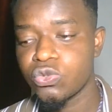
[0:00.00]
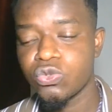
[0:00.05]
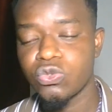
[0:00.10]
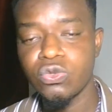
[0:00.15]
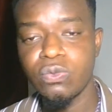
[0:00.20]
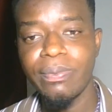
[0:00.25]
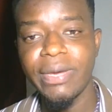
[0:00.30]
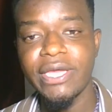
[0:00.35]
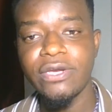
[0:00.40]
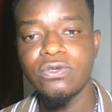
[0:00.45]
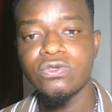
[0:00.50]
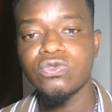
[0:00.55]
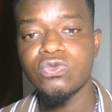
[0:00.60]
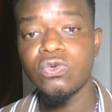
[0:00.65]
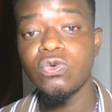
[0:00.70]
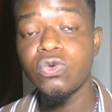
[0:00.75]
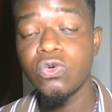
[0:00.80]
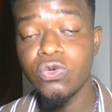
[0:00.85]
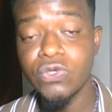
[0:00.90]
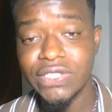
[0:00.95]
made you to
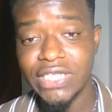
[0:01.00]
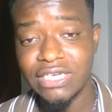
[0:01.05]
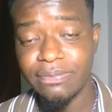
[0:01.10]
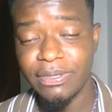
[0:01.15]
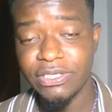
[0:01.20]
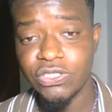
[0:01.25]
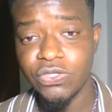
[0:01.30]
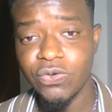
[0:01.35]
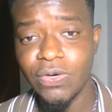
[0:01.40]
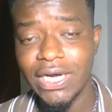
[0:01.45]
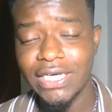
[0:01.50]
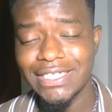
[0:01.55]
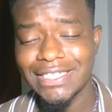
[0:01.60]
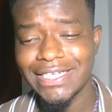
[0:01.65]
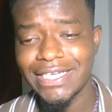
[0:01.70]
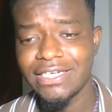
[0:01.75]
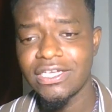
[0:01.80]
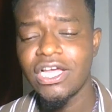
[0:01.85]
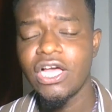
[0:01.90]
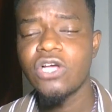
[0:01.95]
lose that particular
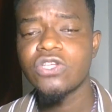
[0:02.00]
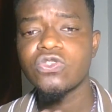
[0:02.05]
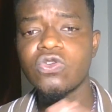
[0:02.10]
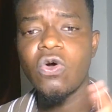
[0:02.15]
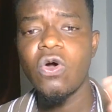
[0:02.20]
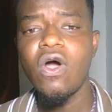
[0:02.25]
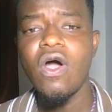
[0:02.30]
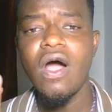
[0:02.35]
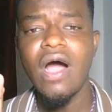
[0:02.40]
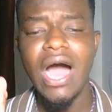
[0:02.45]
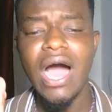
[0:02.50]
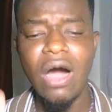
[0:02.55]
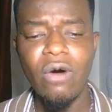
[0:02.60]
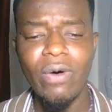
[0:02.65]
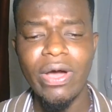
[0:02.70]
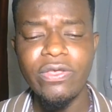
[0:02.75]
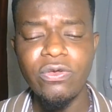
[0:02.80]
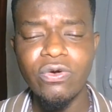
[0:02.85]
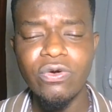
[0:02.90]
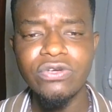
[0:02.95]
trade. So how are
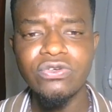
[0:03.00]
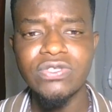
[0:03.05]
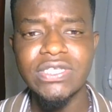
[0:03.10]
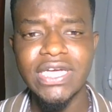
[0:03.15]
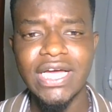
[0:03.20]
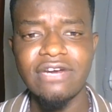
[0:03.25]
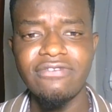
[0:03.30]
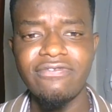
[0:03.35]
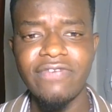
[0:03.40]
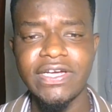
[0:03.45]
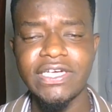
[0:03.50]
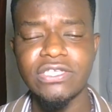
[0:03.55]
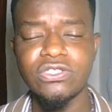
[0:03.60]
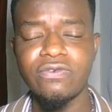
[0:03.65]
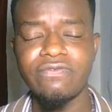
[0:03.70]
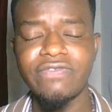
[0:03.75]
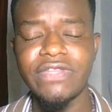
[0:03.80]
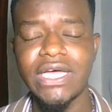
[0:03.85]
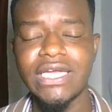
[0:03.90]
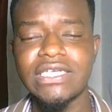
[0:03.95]
you going to take advantage
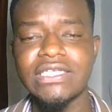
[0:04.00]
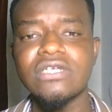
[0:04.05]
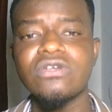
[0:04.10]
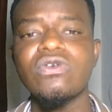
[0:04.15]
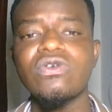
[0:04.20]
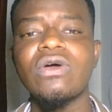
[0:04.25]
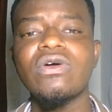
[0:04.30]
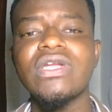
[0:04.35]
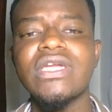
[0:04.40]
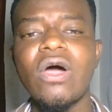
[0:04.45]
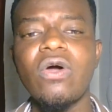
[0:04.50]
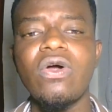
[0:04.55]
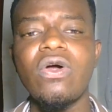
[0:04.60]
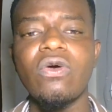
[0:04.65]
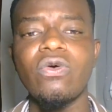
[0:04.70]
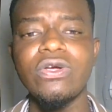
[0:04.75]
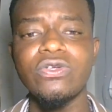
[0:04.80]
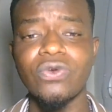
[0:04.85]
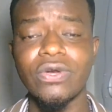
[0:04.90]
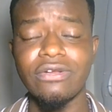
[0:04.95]
of that? Now you're
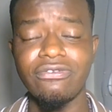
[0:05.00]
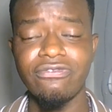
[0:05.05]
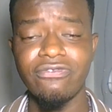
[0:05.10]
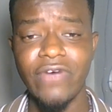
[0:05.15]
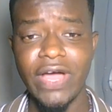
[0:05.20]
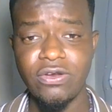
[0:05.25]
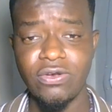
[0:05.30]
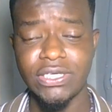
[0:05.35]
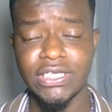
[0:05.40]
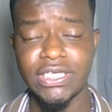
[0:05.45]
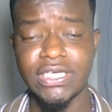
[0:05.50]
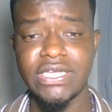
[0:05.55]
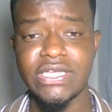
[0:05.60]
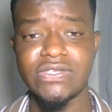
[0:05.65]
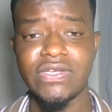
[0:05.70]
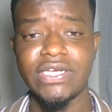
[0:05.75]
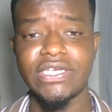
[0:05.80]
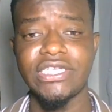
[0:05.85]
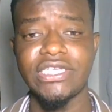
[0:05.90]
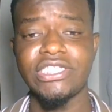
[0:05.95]
going to refine your trading
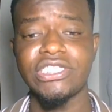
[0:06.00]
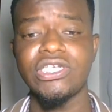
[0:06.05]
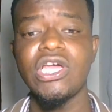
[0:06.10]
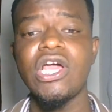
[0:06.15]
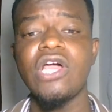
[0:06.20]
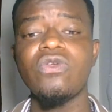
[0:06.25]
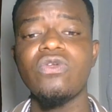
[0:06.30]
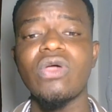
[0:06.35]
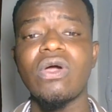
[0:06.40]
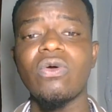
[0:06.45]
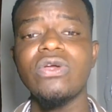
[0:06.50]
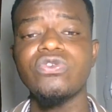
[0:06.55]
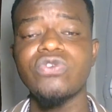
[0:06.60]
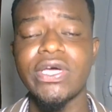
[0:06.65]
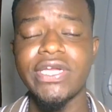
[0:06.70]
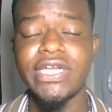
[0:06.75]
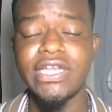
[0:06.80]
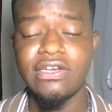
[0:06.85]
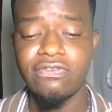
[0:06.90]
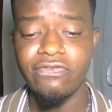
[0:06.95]
strategy. You're going to
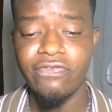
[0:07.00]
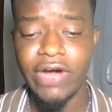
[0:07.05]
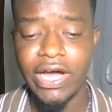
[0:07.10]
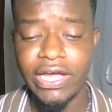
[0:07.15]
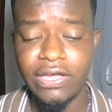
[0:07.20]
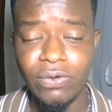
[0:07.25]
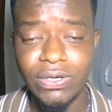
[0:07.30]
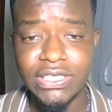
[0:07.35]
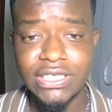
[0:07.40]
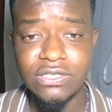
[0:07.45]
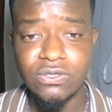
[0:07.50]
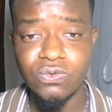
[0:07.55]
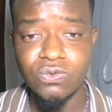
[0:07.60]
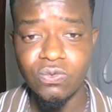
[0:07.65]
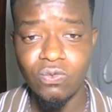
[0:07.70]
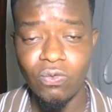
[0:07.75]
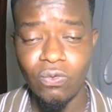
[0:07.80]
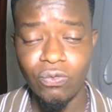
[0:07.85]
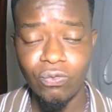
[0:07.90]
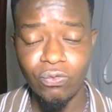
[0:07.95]
identify what is
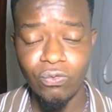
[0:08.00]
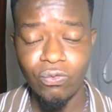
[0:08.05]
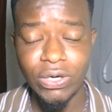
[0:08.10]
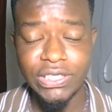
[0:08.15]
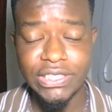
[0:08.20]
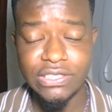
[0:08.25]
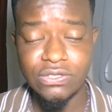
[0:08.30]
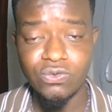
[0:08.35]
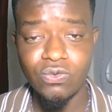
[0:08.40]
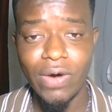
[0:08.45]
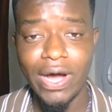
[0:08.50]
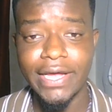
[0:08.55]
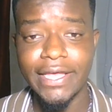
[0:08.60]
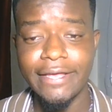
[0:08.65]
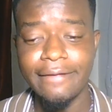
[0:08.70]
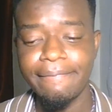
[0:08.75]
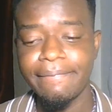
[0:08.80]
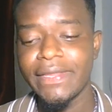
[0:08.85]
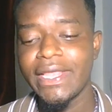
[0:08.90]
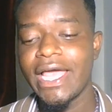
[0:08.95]

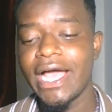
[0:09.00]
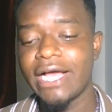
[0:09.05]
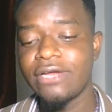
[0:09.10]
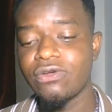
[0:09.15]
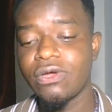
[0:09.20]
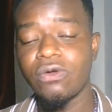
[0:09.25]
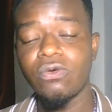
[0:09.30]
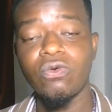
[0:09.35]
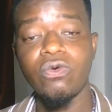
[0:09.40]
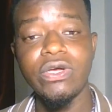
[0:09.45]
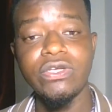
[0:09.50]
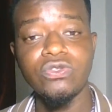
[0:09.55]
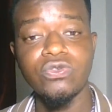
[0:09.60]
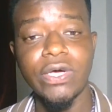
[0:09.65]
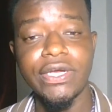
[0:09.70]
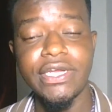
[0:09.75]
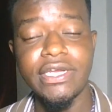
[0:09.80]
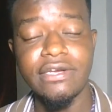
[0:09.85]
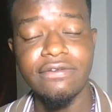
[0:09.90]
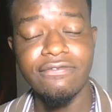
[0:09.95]
working, and you're going to
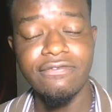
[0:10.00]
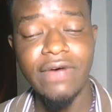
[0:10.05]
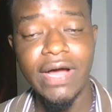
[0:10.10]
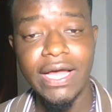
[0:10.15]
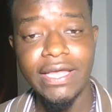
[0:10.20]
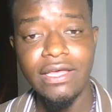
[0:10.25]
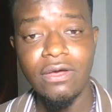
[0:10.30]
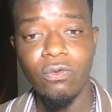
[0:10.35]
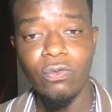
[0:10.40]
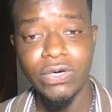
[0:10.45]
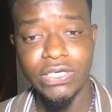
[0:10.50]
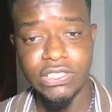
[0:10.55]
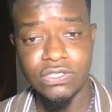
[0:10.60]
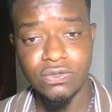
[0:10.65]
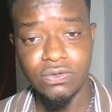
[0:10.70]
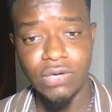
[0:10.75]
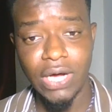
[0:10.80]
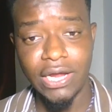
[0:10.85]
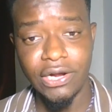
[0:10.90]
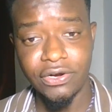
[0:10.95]
identify what is
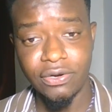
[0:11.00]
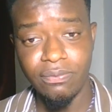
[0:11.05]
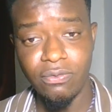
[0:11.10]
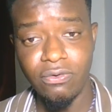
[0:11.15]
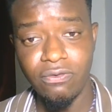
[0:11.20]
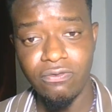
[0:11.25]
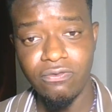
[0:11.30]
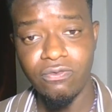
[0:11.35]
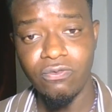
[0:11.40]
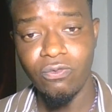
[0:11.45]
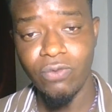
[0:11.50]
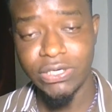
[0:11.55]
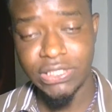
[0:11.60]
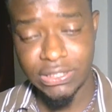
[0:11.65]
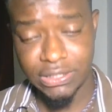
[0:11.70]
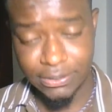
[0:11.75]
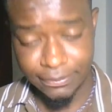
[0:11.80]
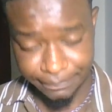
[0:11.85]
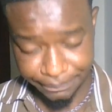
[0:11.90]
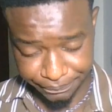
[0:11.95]
and remove what is